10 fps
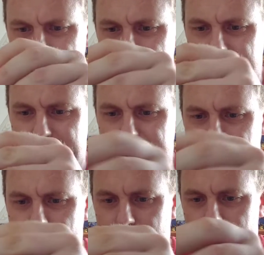I
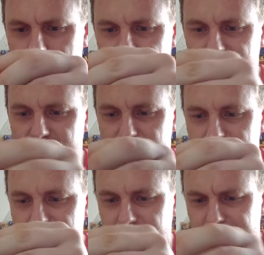know, a lot of
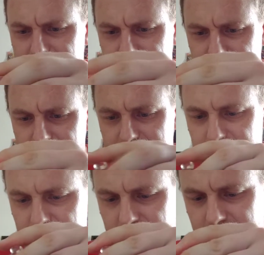concentration on this face of
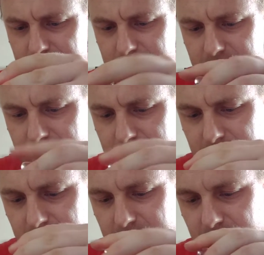mine.
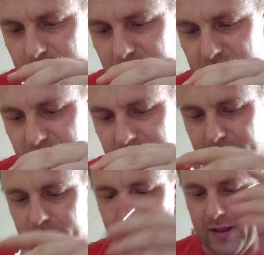Got to make sure I get it
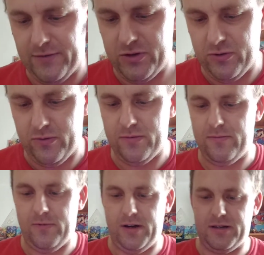right, that's for sure.
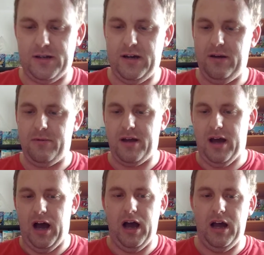Right,
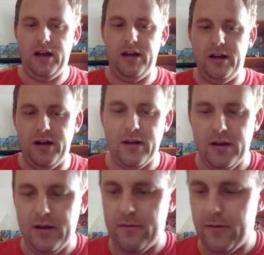okay.
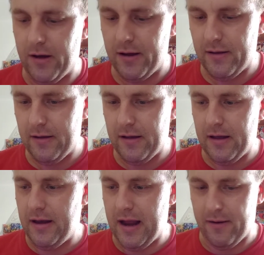Right,
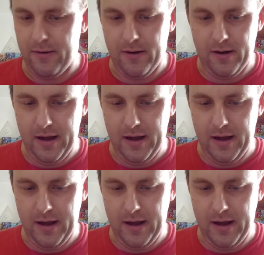now I